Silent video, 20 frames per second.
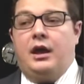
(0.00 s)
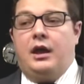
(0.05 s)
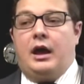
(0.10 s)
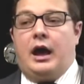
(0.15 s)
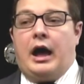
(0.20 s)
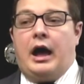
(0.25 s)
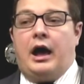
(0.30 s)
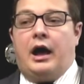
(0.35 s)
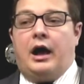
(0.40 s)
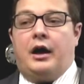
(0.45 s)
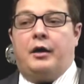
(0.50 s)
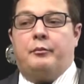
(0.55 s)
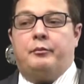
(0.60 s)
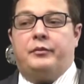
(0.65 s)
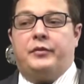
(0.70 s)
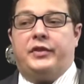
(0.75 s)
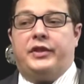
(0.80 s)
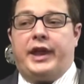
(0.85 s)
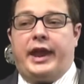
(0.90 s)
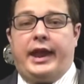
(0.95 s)

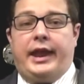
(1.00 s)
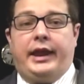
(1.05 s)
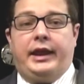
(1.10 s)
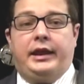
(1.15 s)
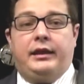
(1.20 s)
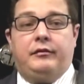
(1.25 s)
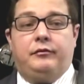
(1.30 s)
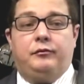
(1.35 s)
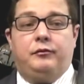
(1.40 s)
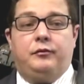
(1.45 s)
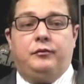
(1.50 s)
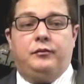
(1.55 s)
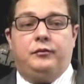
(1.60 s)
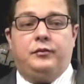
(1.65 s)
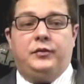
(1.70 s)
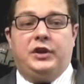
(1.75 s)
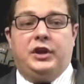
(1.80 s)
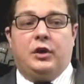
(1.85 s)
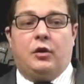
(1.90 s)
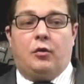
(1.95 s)
Um, they,
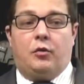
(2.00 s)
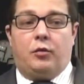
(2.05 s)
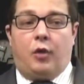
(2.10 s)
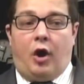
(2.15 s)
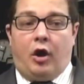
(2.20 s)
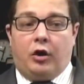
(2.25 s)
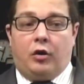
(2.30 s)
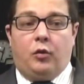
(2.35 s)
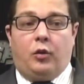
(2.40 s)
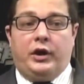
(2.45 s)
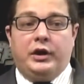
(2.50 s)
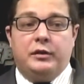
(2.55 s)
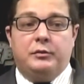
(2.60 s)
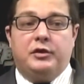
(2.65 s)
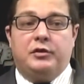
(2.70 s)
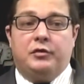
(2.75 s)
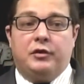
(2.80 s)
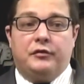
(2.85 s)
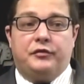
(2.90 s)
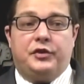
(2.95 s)
you know, are going to
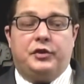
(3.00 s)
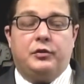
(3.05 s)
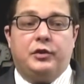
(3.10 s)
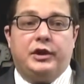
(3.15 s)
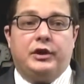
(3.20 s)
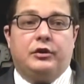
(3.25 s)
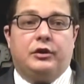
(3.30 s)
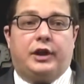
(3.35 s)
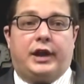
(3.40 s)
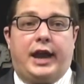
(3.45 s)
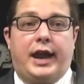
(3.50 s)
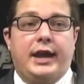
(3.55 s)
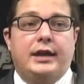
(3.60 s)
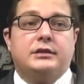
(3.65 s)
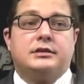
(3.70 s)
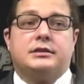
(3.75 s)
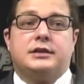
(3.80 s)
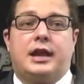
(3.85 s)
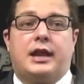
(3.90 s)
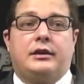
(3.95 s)
be reviewing your
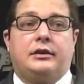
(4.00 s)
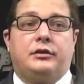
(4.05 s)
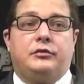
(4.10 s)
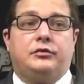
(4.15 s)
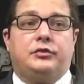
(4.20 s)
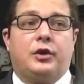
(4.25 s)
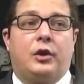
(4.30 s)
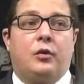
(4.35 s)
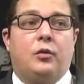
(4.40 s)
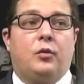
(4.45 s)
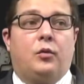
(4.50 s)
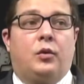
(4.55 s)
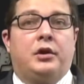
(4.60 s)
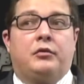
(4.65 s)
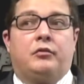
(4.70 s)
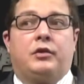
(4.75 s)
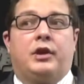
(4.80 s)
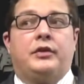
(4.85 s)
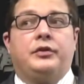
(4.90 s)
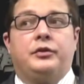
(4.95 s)
case and you don't
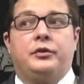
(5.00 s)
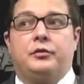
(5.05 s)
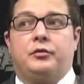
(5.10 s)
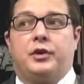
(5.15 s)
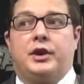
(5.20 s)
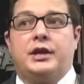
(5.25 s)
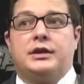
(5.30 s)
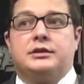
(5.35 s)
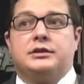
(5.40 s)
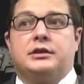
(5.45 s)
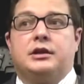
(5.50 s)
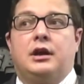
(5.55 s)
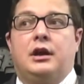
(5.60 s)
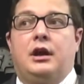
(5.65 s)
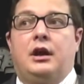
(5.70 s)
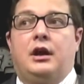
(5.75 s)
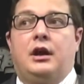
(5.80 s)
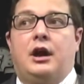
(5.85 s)
want to run the risk